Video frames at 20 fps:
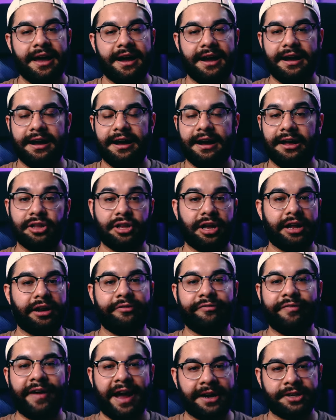uh, a lot
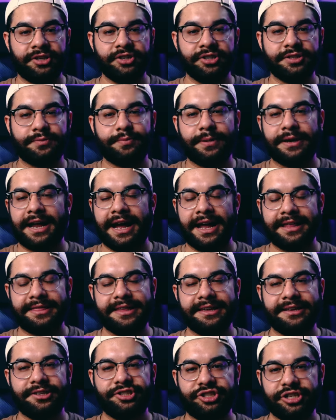of factors, but I
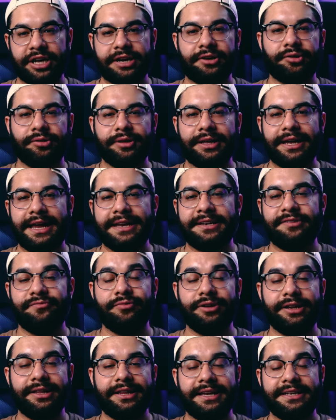think generally it
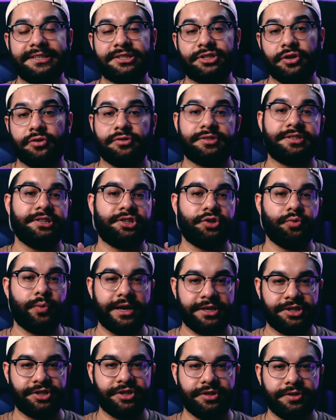really is so
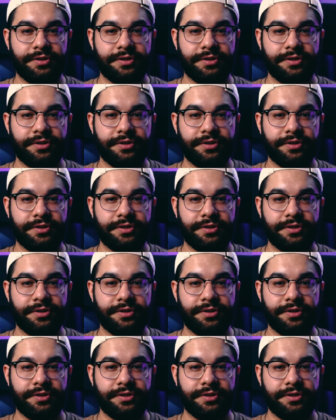situational.